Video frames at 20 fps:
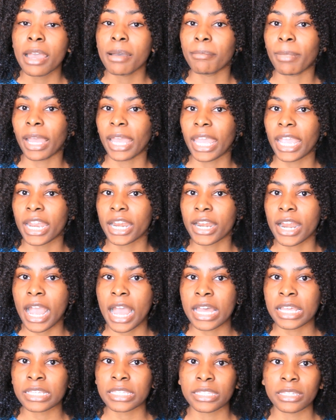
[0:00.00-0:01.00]
My hair
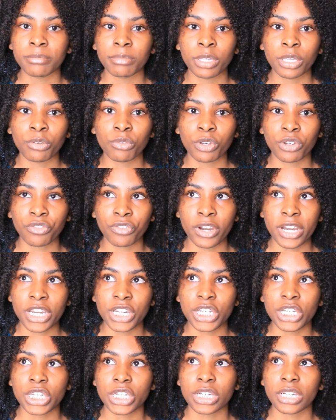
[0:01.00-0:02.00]
has to be
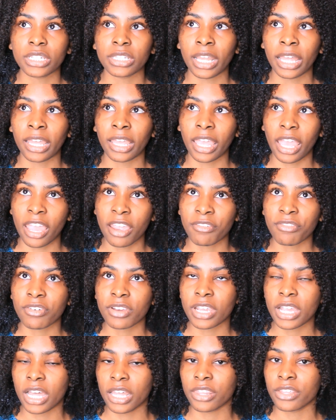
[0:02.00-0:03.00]
refreshed like
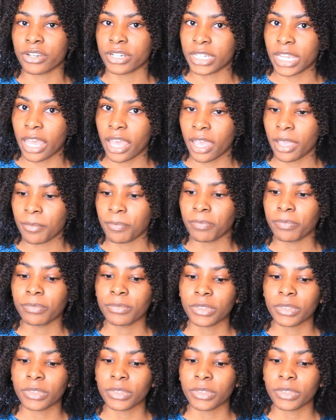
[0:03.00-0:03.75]
every other day.